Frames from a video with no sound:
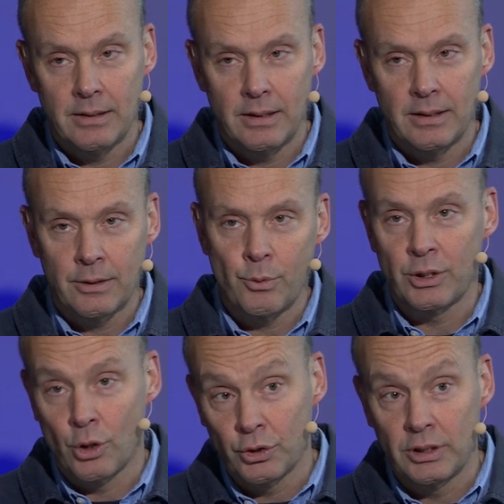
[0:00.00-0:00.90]
That's
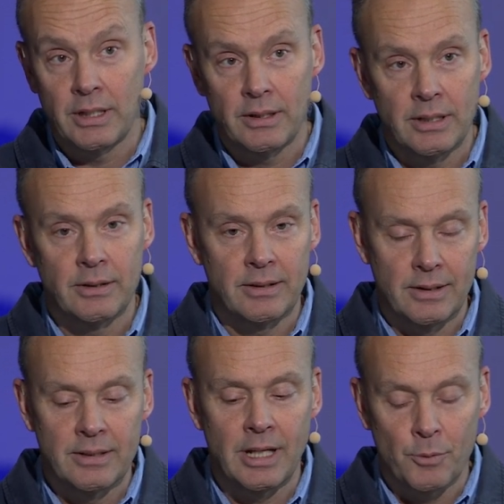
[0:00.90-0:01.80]
quite costly and
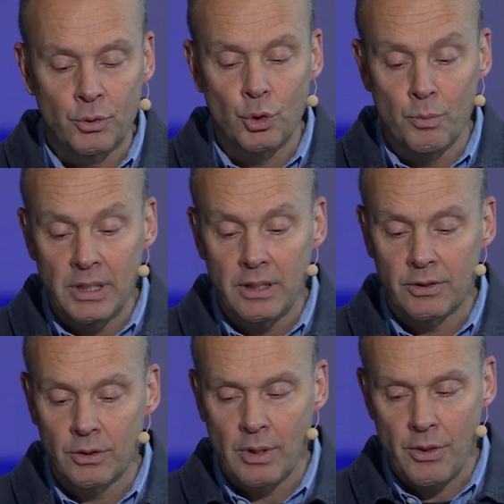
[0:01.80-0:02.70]
time-consuming,
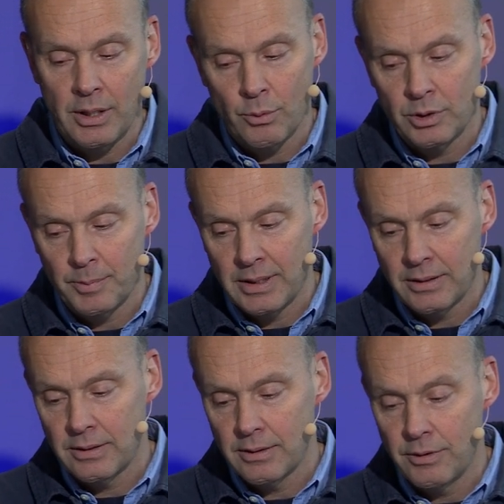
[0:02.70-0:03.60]
so I think we spent
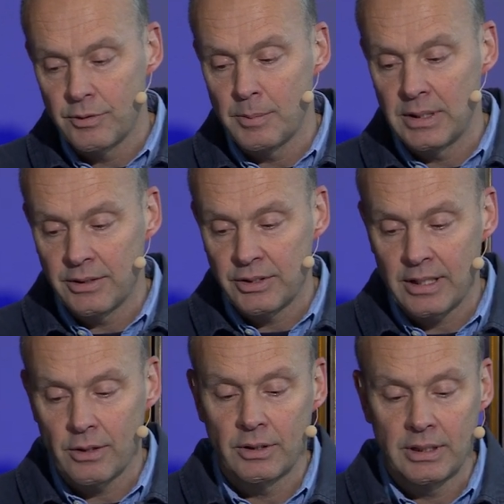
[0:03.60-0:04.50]
50 million
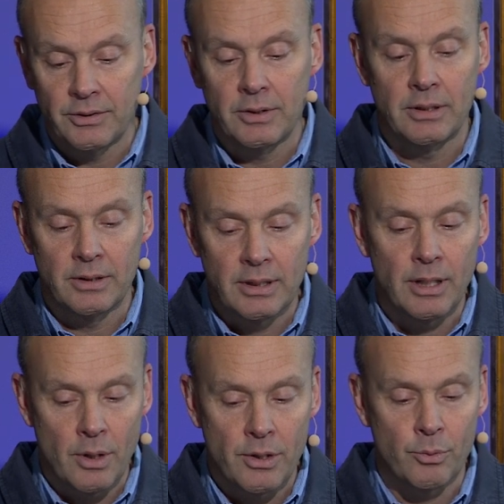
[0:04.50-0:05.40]
SEK on this, and
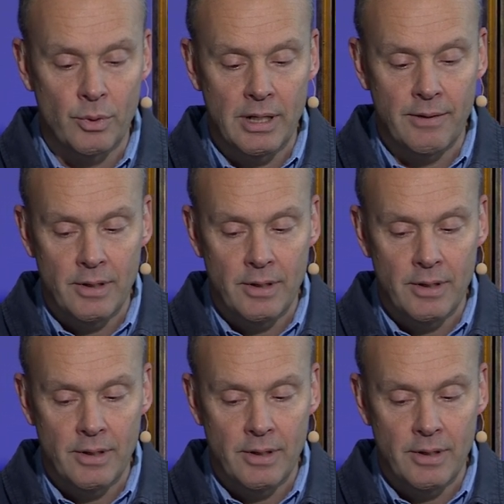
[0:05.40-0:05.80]
now I think we